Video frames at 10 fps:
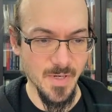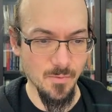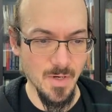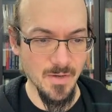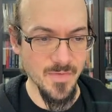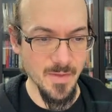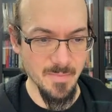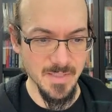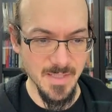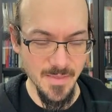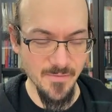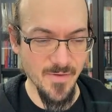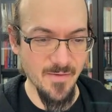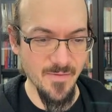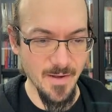One of them is that the
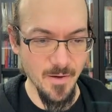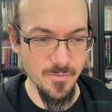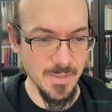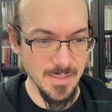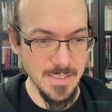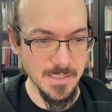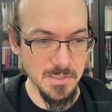5.8.0 release